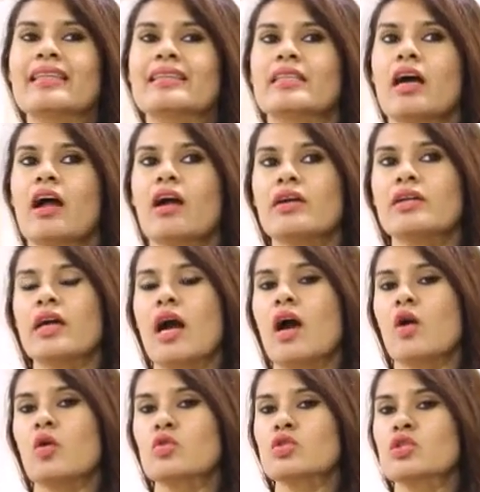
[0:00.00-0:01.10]
and 3rd
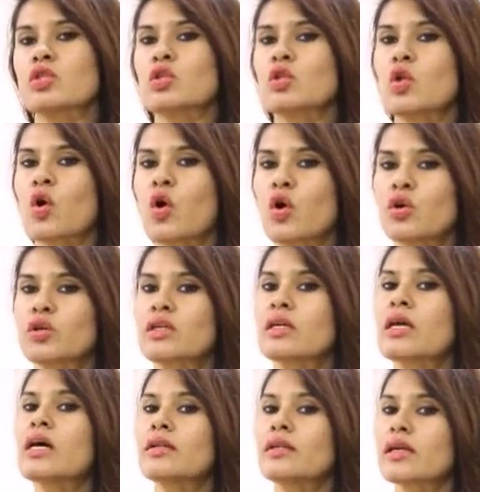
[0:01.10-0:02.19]
house lord
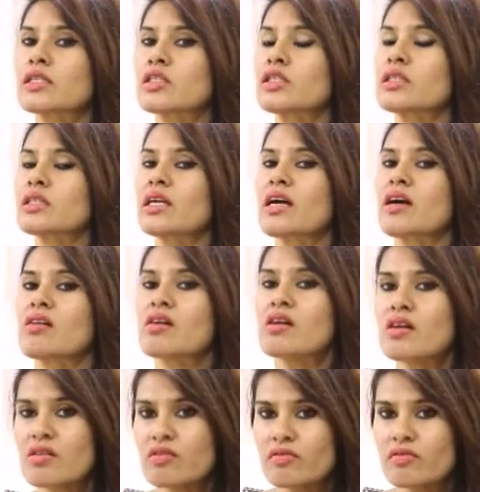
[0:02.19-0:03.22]
nakshatra